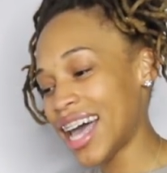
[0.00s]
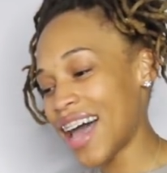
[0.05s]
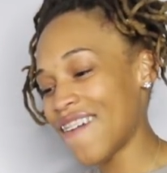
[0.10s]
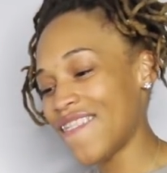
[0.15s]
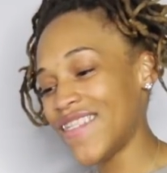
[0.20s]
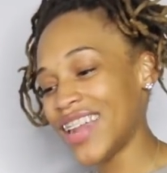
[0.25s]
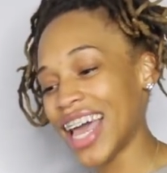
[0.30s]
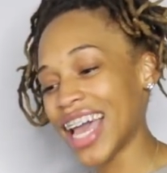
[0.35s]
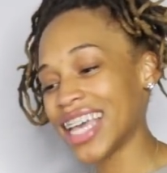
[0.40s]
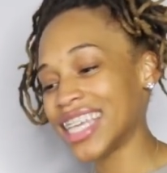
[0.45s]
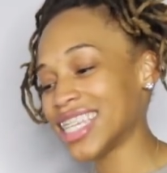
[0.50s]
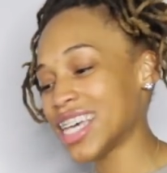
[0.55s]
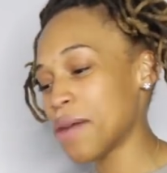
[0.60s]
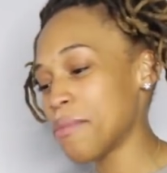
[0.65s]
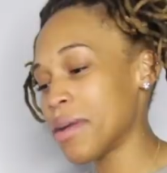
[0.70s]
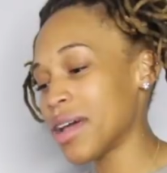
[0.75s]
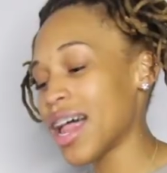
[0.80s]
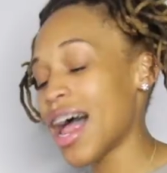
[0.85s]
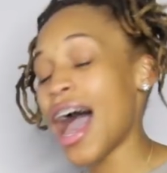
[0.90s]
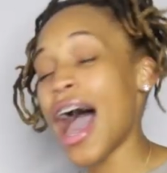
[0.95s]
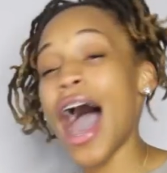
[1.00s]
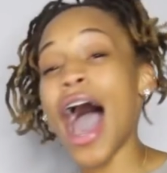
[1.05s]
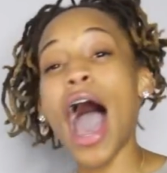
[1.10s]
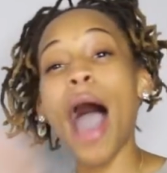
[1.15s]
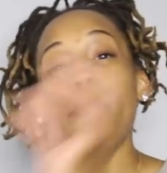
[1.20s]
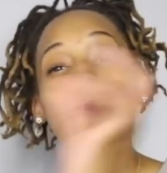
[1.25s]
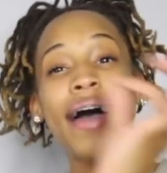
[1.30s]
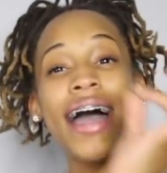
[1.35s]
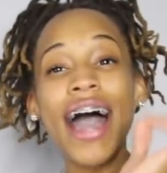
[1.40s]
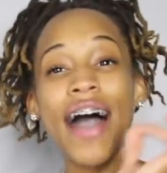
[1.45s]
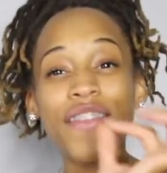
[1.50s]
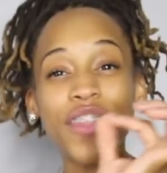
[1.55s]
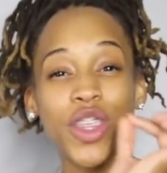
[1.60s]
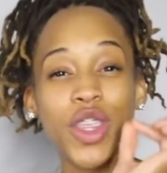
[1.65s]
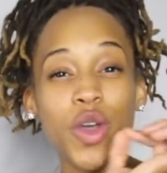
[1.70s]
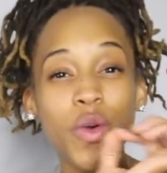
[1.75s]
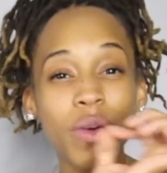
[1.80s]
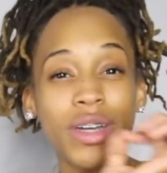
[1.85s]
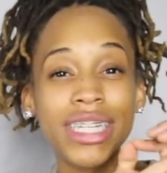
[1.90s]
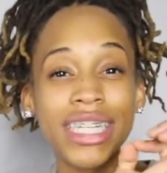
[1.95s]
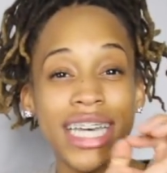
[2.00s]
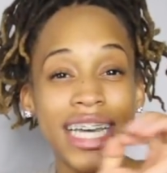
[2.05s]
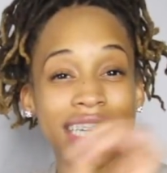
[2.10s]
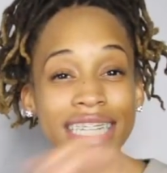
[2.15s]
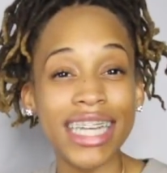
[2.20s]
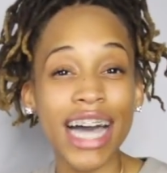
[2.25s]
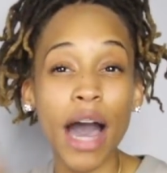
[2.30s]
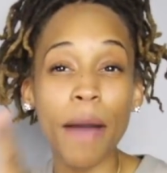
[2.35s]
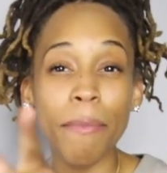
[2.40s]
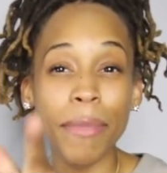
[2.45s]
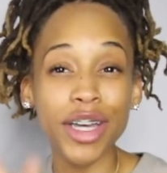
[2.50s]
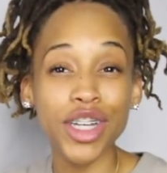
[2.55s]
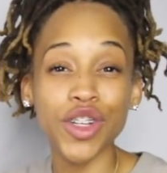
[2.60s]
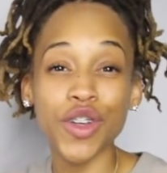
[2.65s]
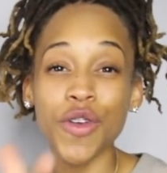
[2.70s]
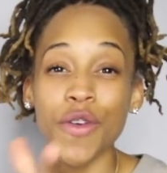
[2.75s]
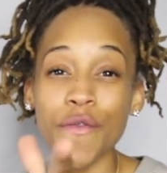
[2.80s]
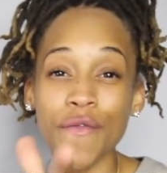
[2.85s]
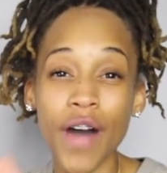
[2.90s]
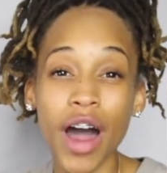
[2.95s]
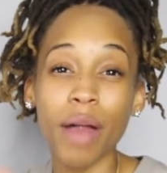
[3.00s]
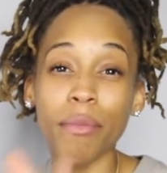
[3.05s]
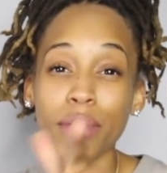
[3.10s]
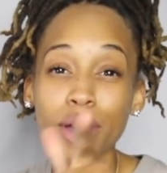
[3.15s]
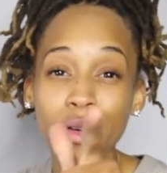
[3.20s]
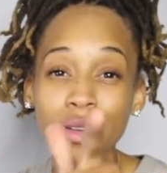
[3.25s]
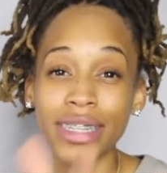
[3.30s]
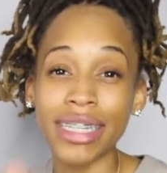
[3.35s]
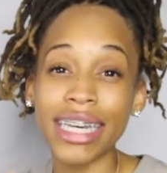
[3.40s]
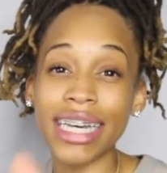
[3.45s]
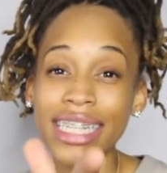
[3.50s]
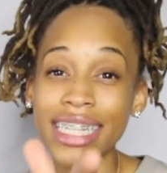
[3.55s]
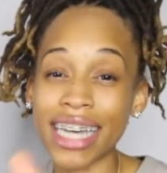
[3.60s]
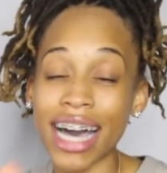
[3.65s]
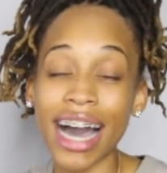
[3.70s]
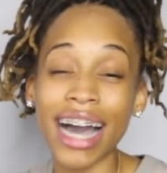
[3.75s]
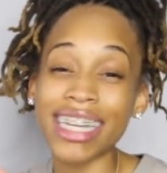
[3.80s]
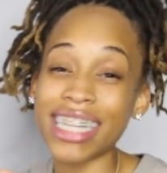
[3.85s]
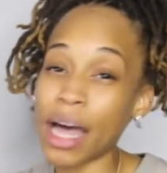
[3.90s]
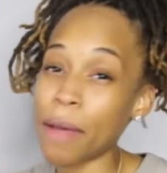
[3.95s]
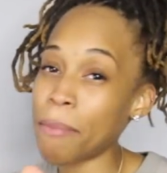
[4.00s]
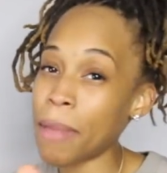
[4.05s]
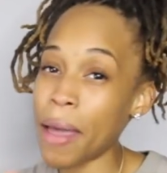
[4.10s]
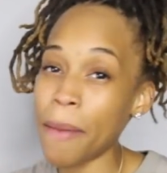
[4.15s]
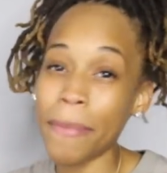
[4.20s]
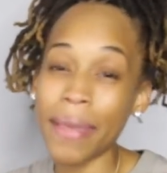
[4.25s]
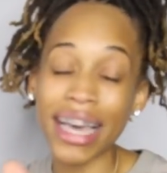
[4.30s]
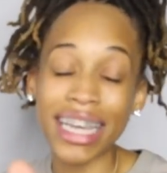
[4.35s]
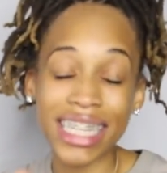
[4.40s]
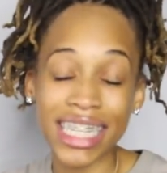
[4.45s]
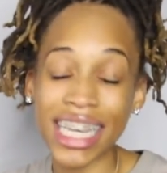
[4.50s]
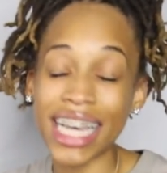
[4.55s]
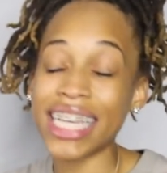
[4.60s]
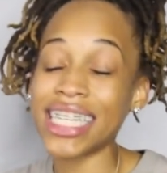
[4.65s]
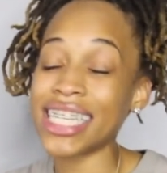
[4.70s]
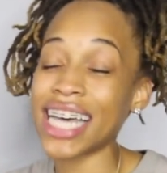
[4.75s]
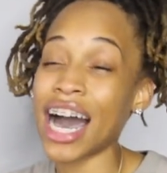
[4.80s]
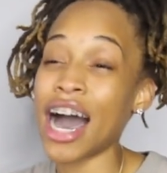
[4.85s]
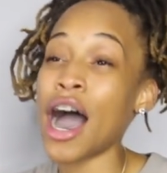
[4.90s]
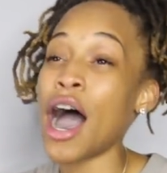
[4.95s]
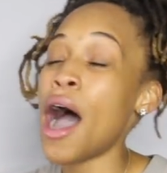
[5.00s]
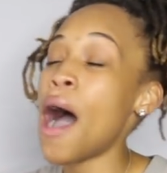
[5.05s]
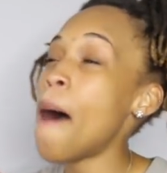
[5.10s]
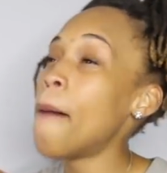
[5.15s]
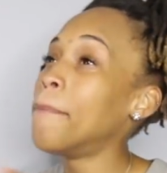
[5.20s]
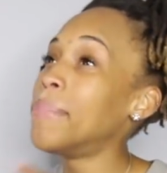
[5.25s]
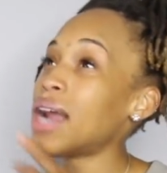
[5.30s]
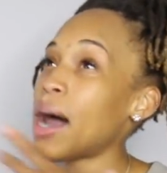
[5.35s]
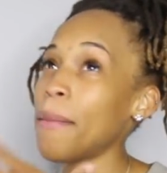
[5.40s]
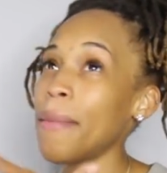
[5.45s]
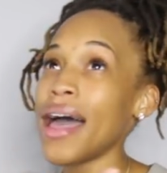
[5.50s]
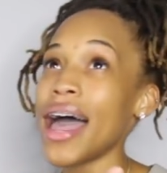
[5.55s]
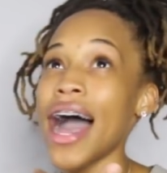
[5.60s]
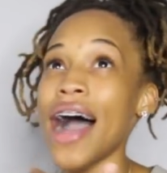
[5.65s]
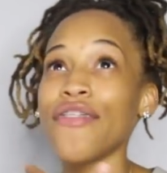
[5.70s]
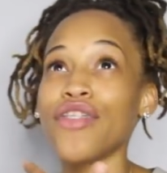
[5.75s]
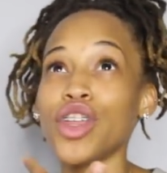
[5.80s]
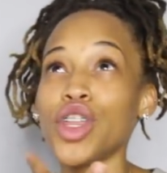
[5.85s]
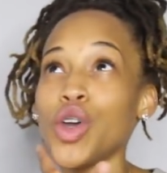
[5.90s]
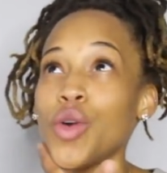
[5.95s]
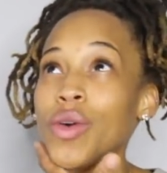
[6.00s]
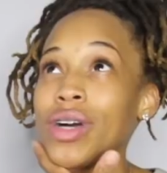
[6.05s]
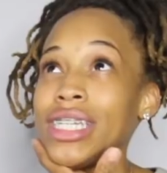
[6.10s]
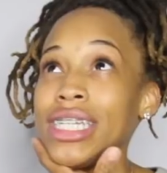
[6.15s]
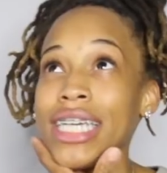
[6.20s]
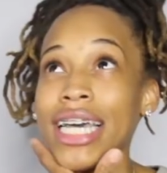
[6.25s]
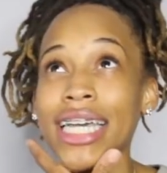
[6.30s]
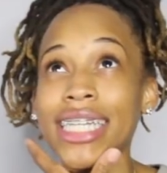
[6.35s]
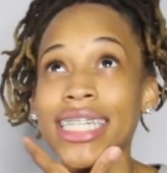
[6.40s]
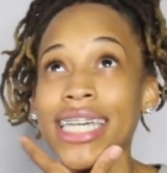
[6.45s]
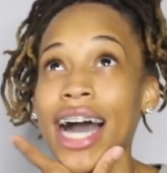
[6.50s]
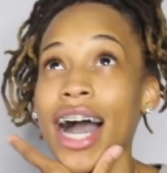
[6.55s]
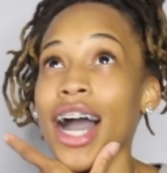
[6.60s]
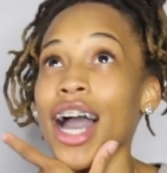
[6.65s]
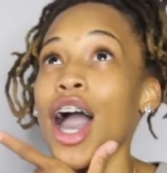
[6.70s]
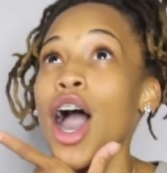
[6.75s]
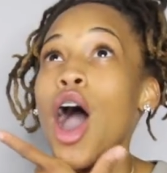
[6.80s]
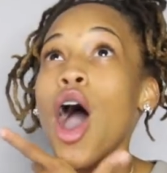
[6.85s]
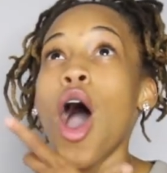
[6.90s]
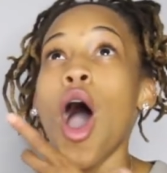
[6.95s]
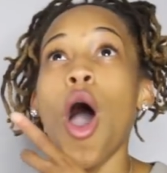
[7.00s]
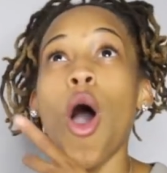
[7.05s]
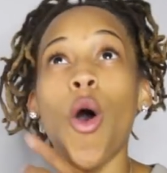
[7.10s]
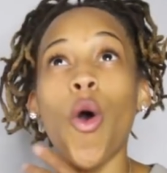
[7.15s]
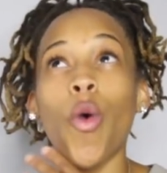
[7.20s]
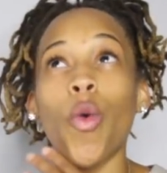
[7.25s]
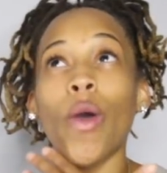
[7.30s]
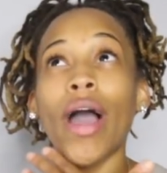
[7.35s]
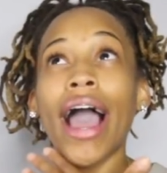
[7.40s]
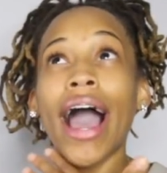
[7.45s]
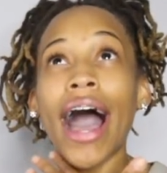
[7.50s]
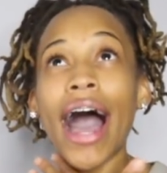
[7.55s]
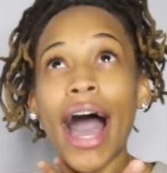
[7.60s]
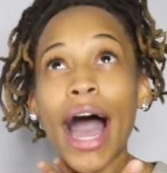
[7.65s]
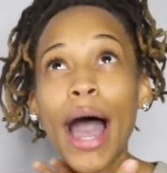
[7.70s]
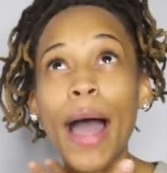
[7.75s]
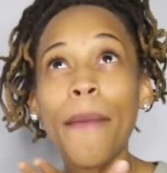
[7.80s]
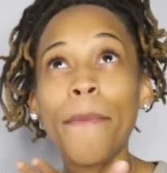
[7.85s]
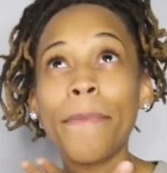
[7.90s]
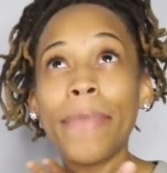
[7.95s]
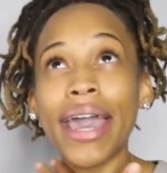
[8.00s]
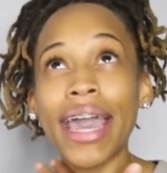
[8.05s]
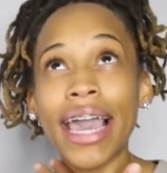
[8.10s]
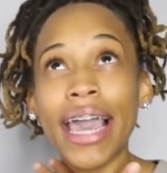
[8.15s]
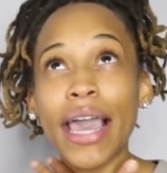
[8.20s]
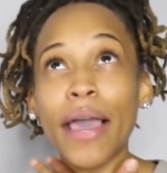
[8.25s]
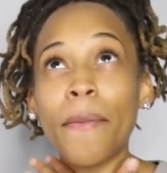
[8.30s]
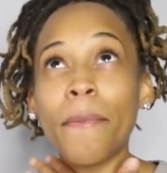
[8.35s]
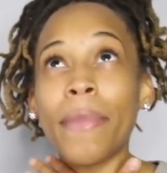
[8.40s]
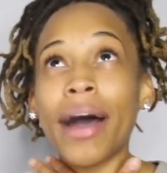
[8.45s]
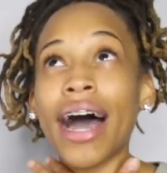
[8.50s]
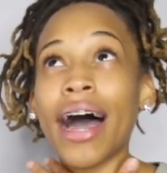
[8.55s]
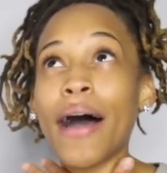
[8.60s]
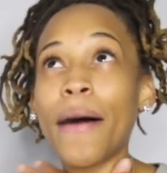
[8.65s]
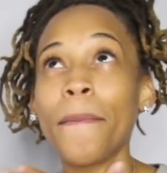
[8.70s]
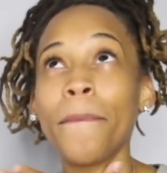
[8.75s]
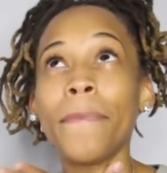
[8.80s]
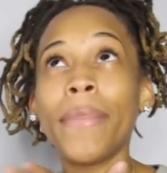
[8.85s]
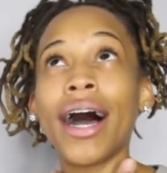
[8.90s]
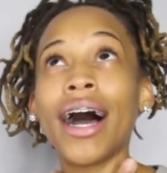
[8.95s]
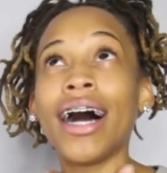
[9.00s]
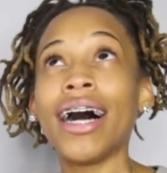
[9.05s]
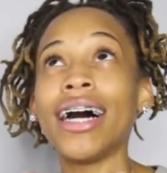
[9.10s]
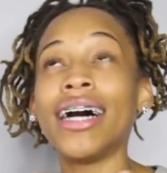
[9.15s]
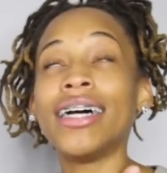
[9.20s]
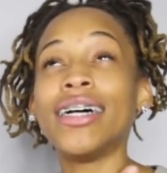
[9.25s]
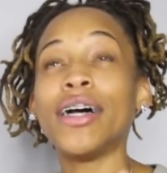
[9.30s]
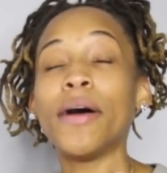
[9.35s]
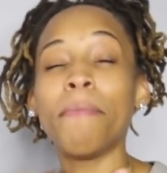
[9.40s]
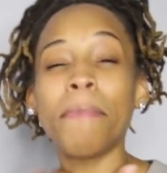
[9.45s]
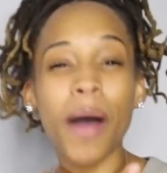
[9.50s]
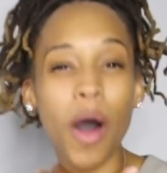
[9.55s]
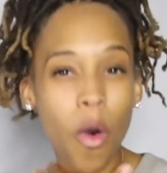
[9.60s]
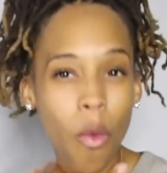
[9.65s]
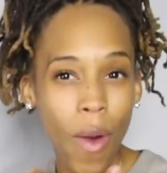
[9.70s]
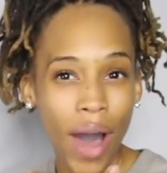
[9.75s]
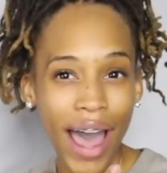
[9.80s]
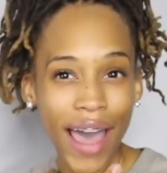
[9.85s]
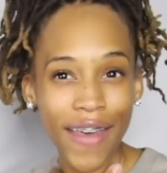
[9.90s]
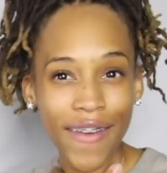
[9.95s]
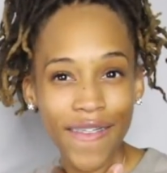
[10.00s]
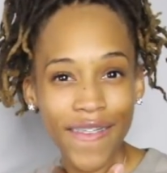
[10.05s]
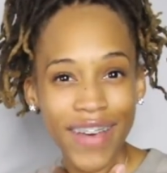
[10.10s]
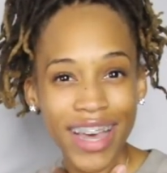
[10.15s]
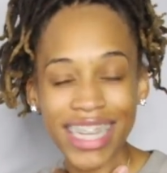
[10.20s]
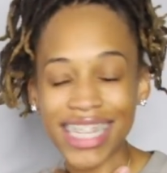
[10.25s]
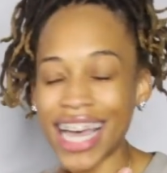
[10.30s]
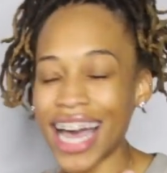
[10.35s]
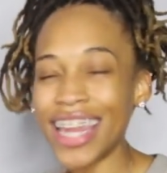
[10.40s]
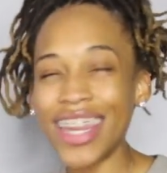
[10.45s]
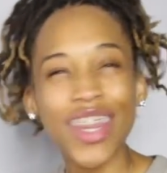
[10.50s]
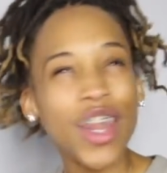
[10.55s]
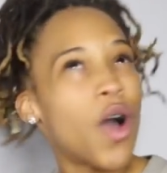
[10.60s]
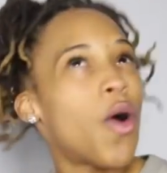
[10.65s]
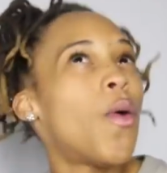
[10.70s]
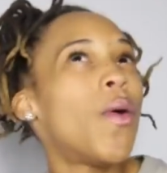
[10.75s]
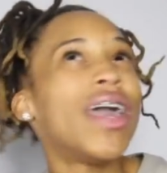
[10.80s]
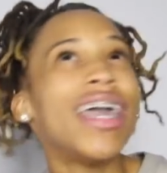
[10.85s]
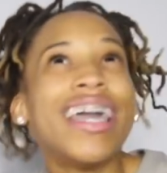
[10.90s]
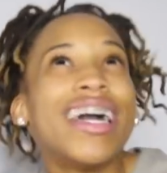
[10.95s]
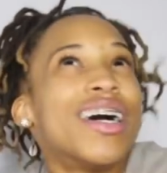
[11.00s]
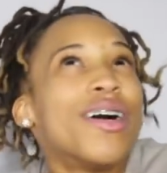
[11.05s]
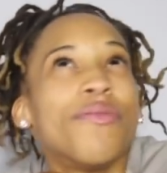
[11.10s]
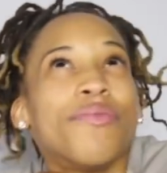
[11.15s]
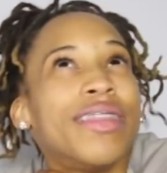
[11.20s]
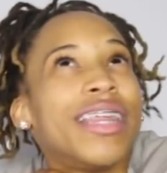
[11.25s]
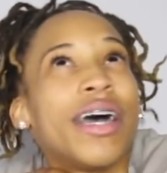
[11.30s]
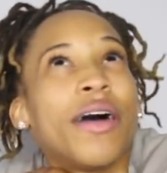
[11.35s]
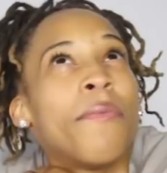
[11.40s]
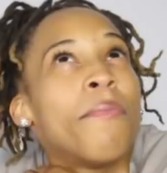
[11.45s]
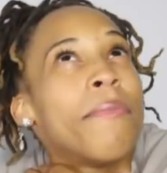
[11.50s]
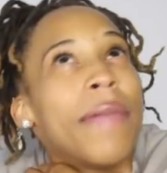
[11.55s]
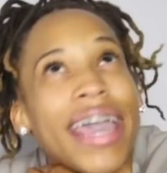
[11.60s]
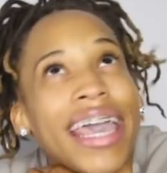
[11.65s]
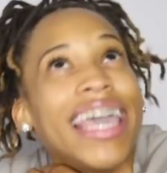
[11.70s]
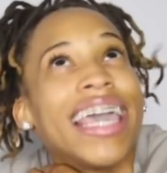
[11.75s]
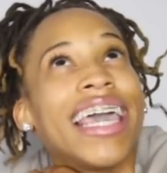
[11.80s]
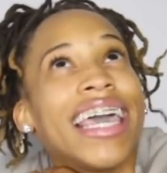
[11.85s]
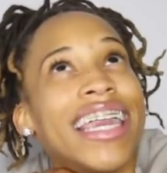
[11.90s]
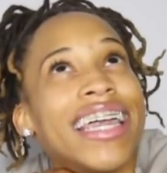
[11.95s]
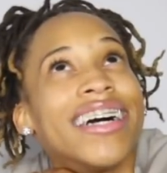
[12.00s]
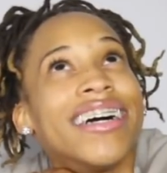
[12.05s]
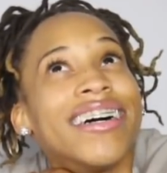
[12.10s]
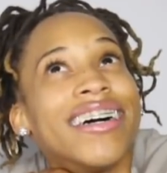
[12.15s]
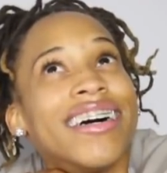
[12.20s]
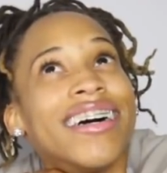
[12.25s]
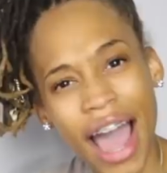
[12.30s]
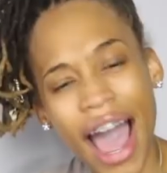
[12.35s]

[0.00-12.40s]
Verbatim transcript: I feel like it's coming. I'm going to have to do a TikTok. Make sure you follow me on TikTok because I made me a TikTok. But I'm going to have to do a TikTok on God making my my uh, my wife. Because I know he up there making her.